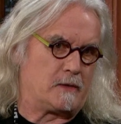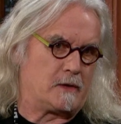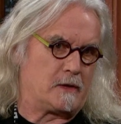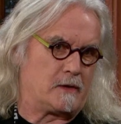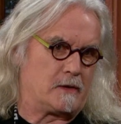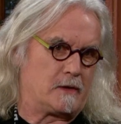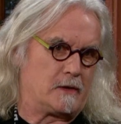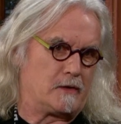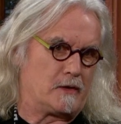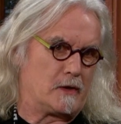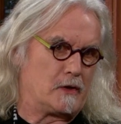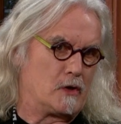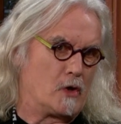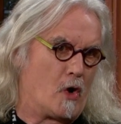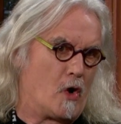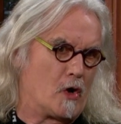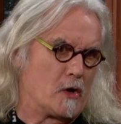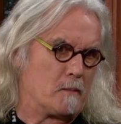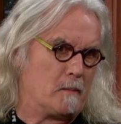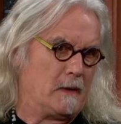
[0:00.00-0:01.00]
the
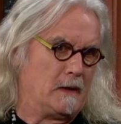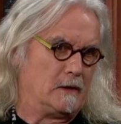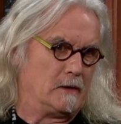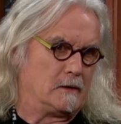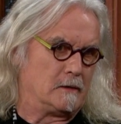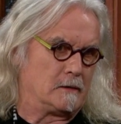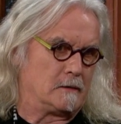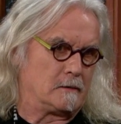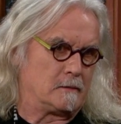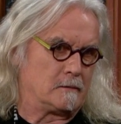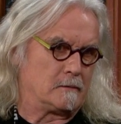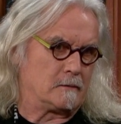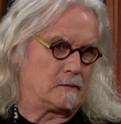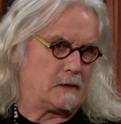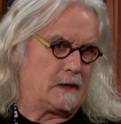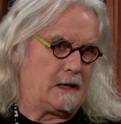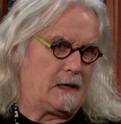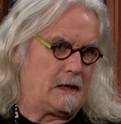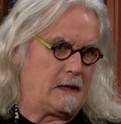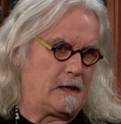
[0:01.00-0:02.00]
normal
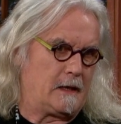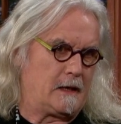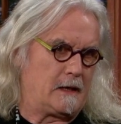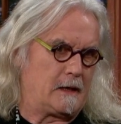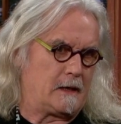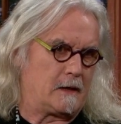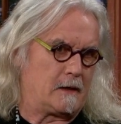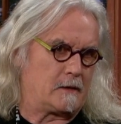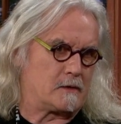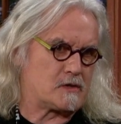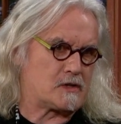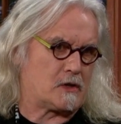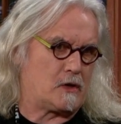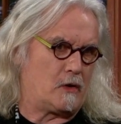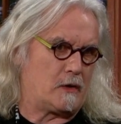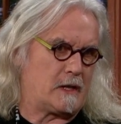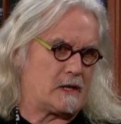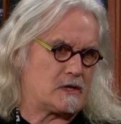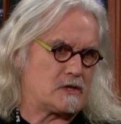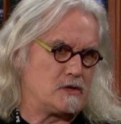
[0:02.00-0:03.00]

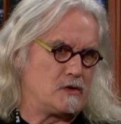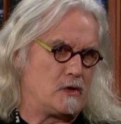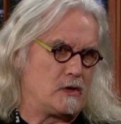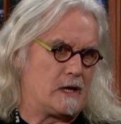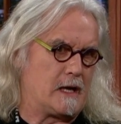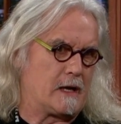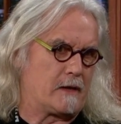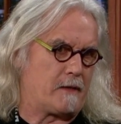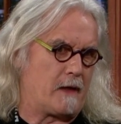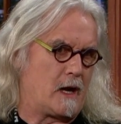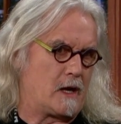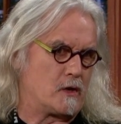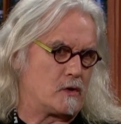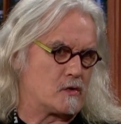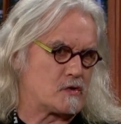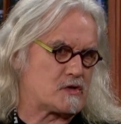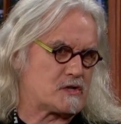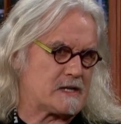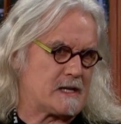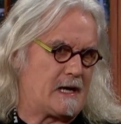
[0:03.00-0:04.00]
Scottish New Year that I
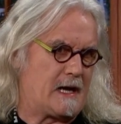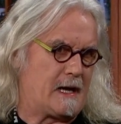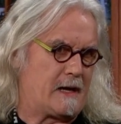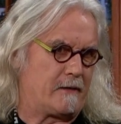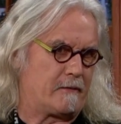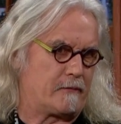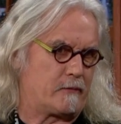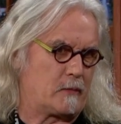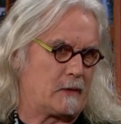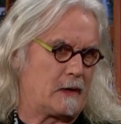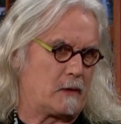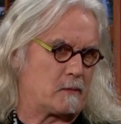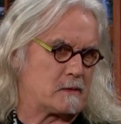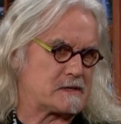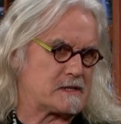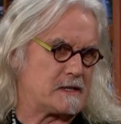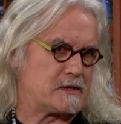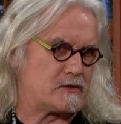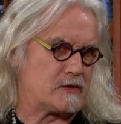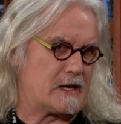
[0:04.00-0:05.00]
used to have when I
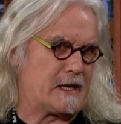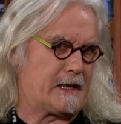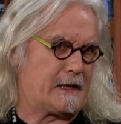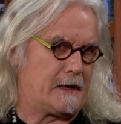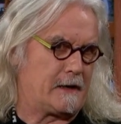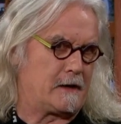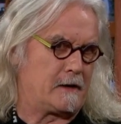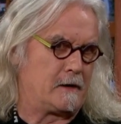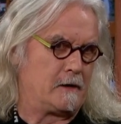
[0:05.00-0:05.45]
was a drinker.